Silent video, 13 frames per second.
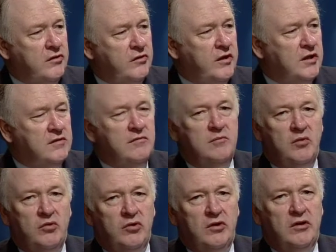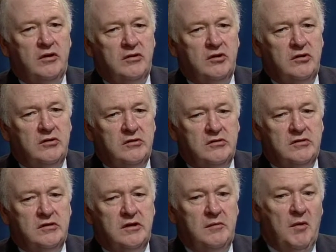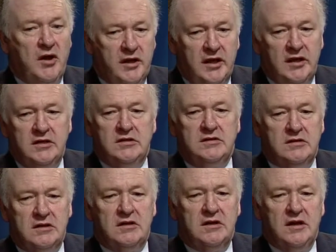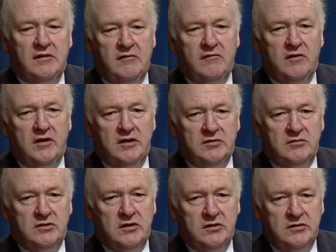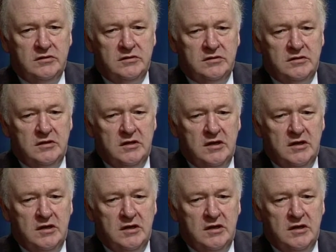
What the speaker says: think it's very important to use, in my case, another phrase which I use,